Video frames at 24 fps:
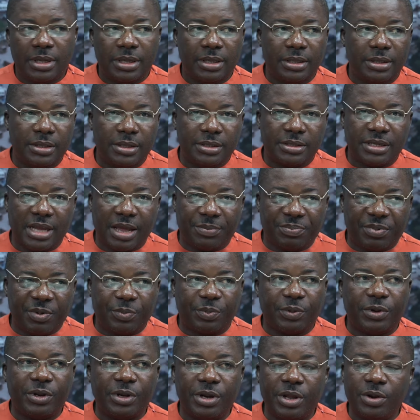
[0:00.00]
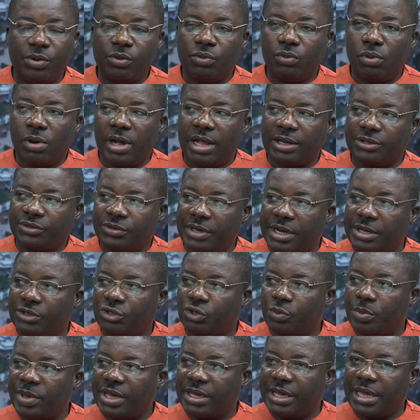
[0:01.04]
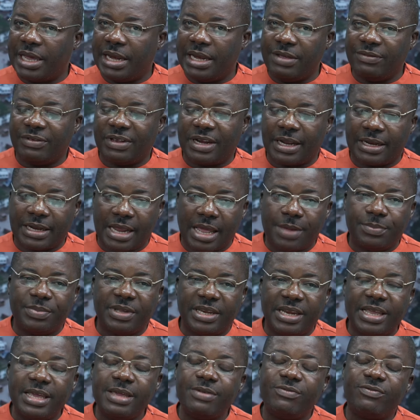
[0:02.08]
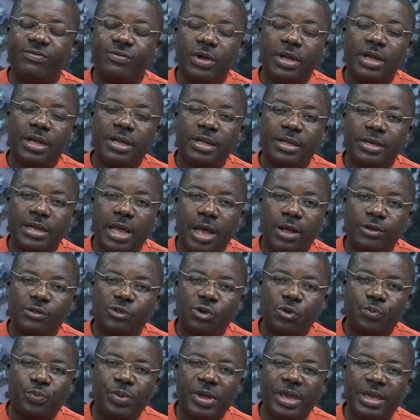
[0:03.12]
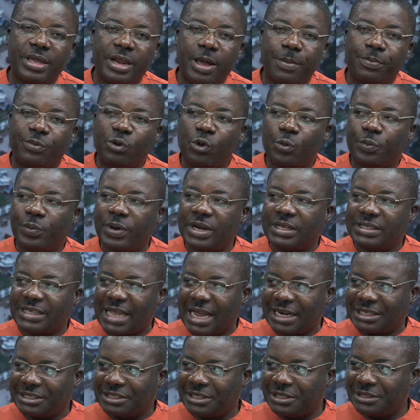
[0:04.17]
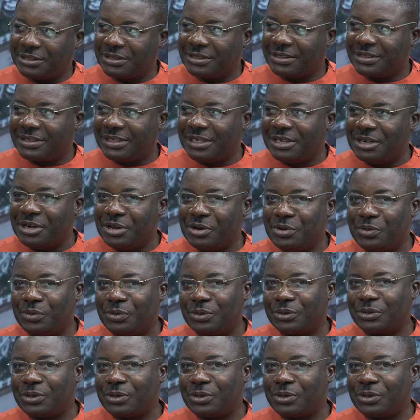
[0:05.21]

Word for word: these are people in Enugu who are trying to make a living, and I believe they're also paying appropriate taxes in Enugu.